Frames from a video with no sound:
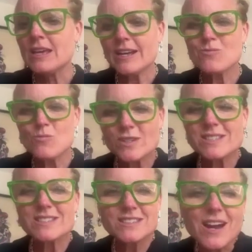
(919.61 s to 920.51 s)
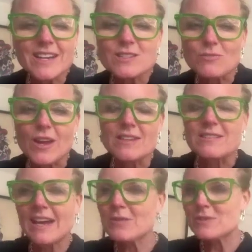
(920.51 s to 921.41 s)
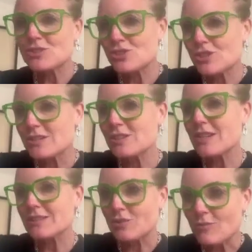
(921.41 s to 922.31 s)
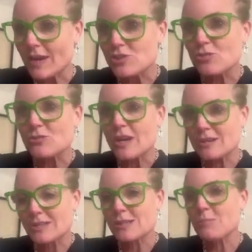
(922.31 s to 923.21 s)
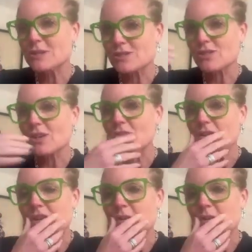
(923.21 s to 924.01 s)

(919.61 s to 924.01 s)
It wasn't kind of like that. It was just another gradual kind of stepping stone